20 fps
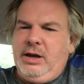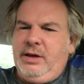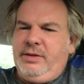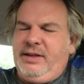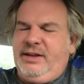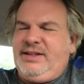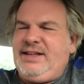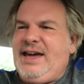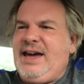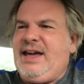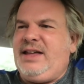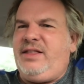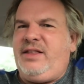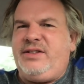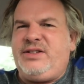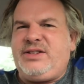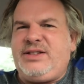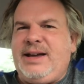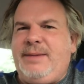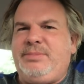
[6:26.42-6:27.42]
the dad and the
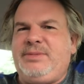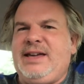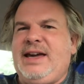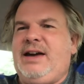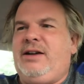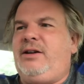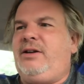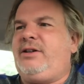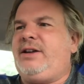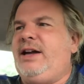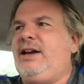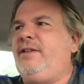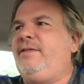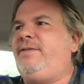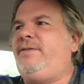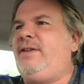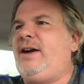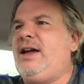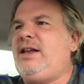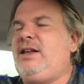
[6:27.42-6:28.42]
stepdad are kind of
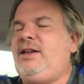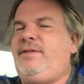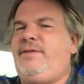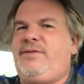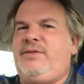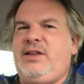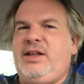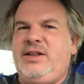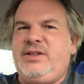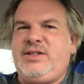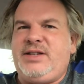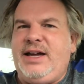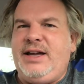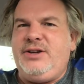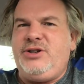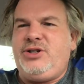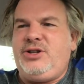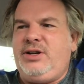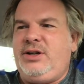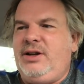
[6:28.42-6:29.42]
fighting for the
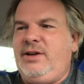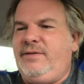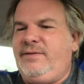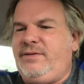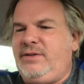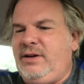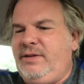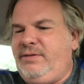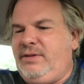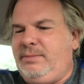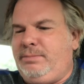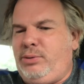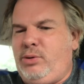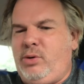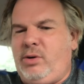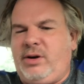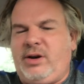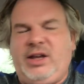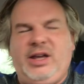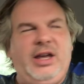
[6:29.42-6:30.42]
attention of the
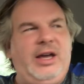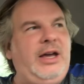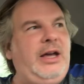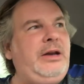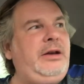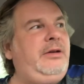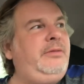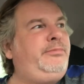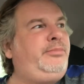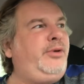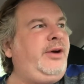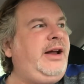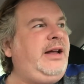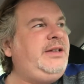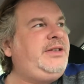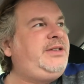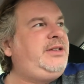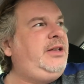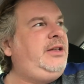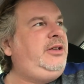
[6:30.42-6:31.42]
poor kid,
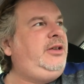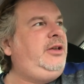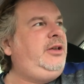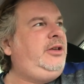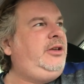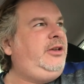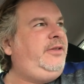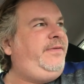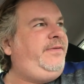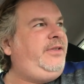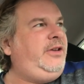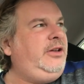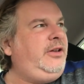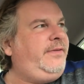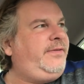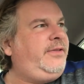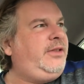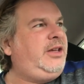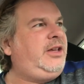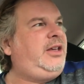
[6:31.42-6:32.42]
Branson. You feel
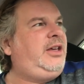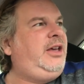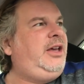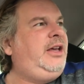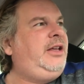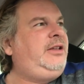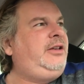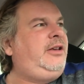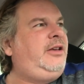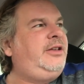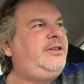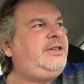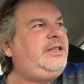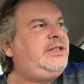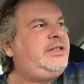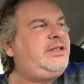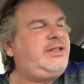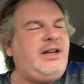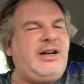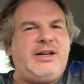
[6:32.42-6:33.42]
for the kid because
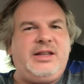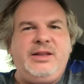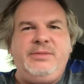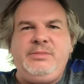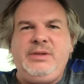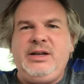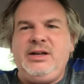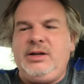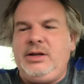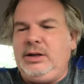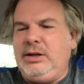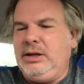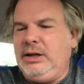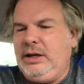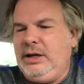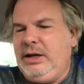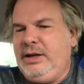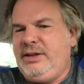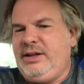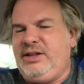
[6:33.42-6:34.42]
he's stuck in the middle.
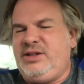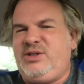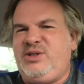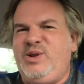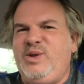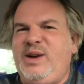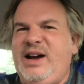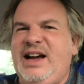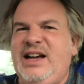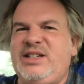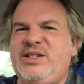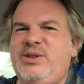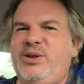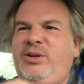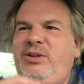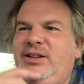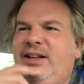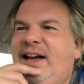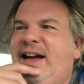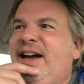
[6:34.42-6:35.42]
These two
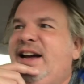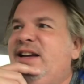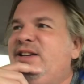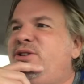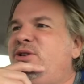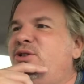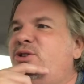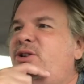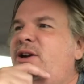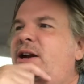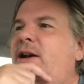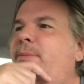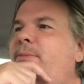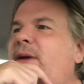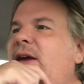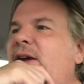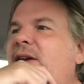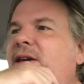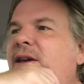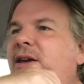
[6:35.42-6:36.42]
asshole guys are trying to
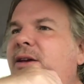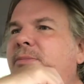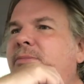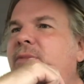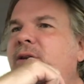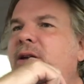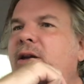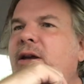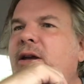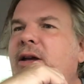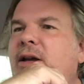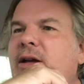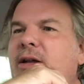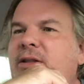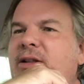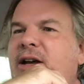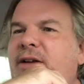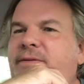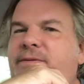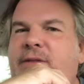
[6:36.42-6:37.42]
make him
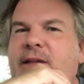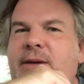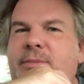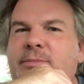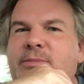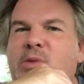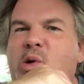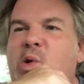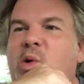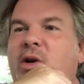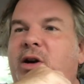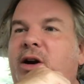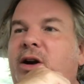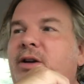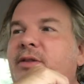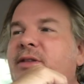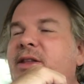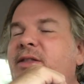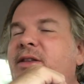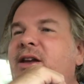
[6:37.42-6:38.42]
love them
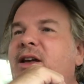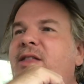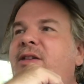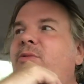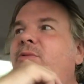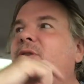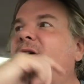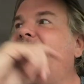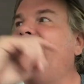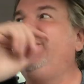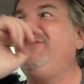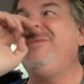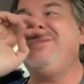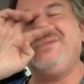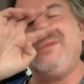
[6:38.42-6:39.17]
more than the other one.